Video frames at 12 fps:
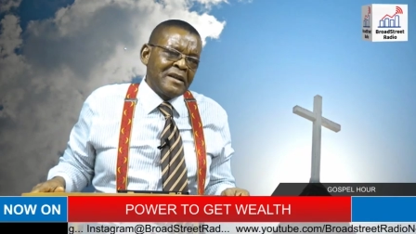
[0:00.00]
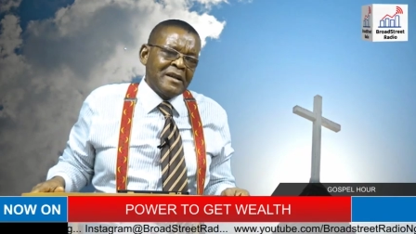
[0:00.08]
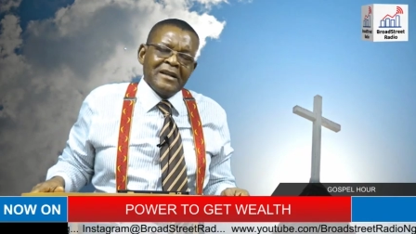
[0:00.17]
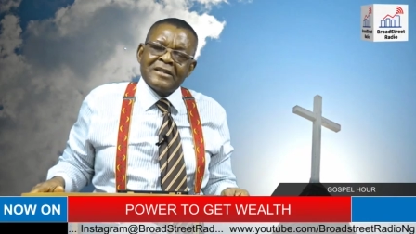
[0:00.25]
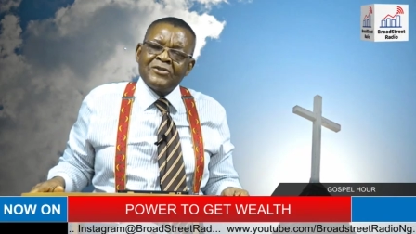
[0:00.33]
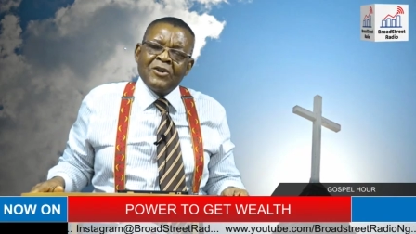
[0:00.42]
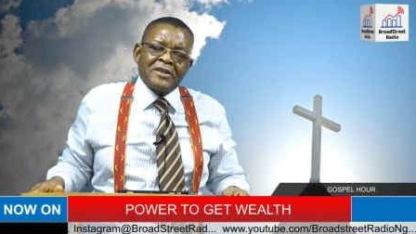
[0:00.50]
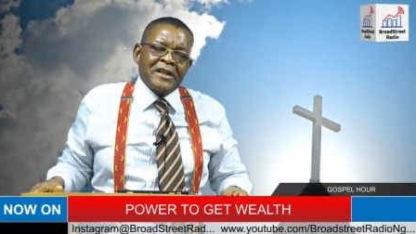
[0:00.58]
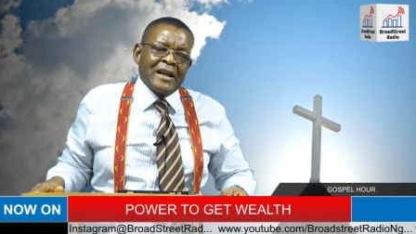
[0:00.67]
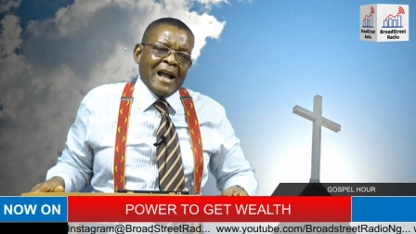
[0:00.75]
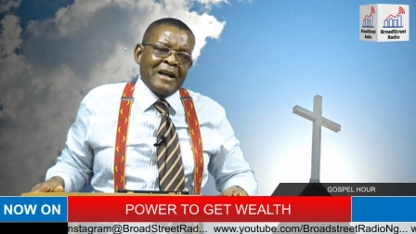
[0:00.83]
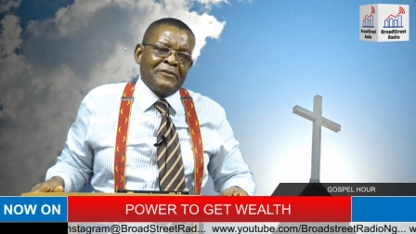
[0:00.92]
It's not a
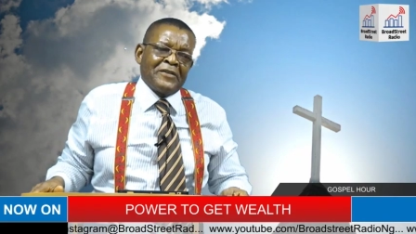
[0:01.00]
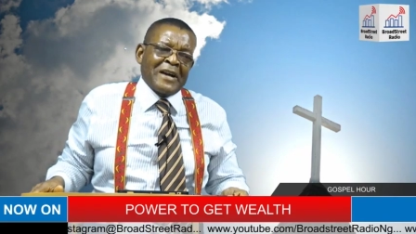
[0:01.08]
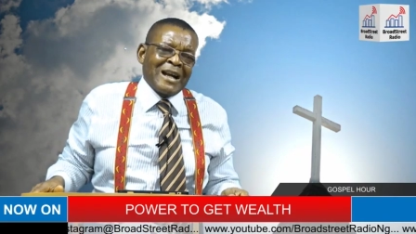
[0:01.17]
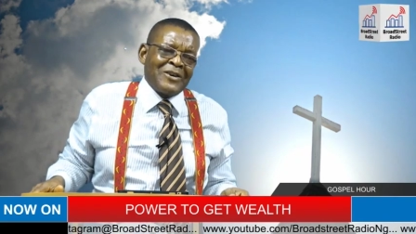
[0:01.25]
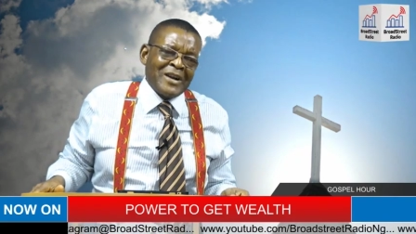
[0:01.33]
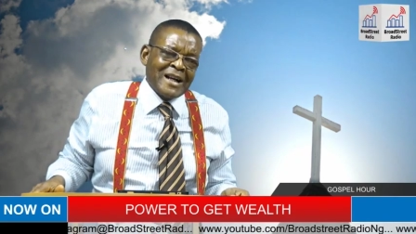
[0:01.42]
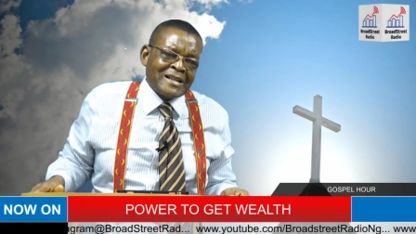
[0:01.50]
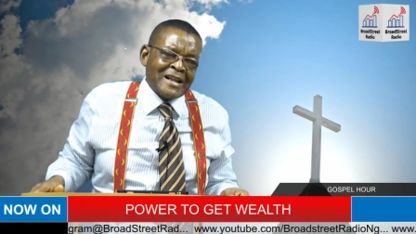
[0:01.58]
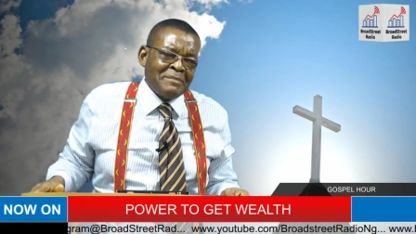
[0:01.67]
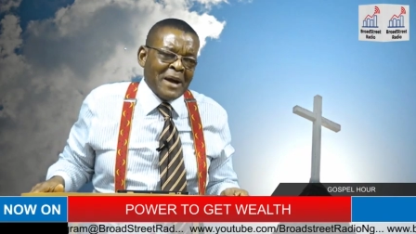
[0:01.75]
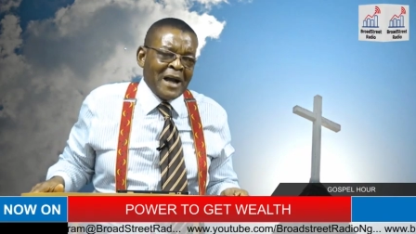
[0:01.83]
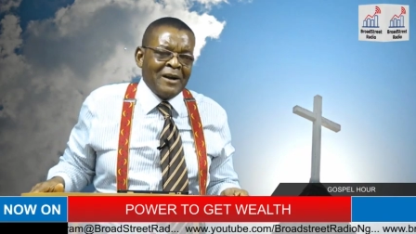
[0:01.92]
life
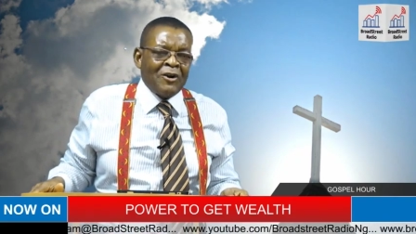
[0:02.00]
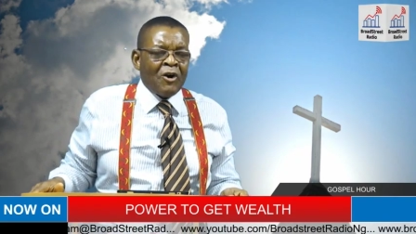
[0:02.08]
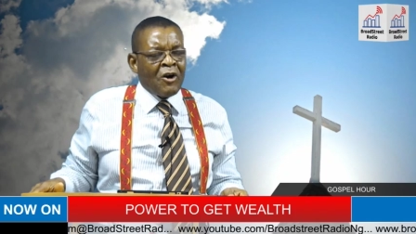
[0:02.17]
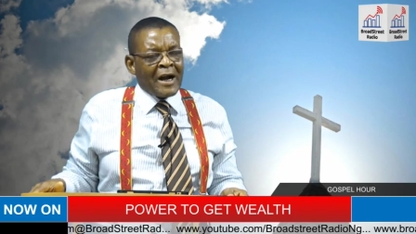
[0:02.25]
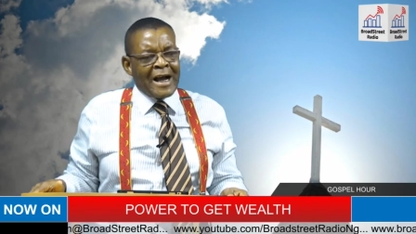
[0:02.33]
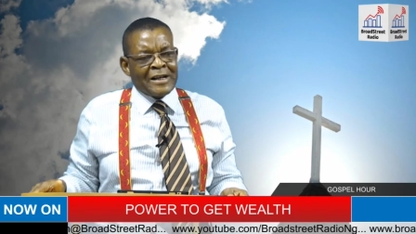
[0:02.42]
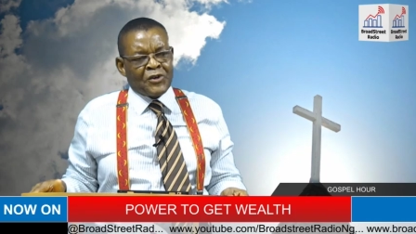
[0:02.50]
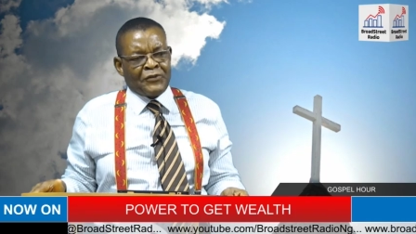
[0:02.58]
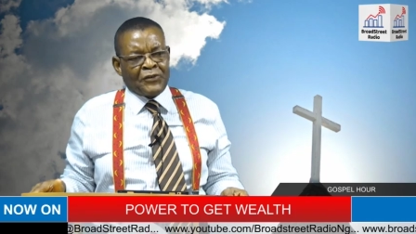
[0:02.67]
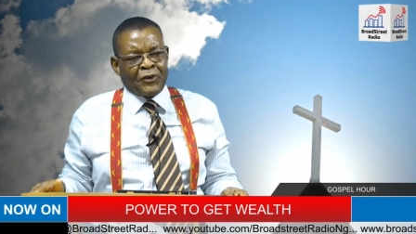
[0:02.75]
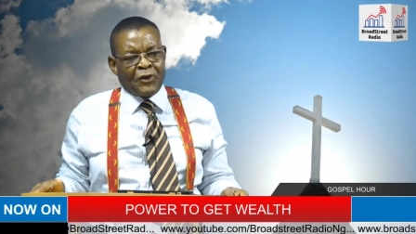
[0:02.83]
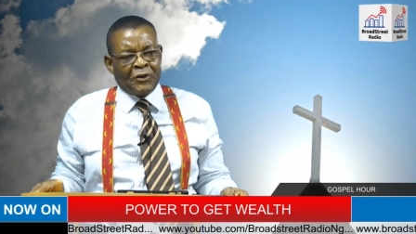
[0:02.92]
regulated by all kinds of
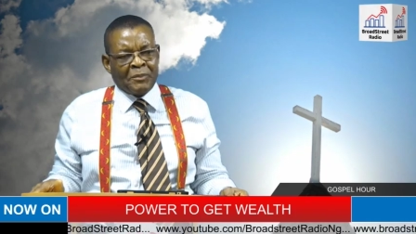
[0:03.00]
law.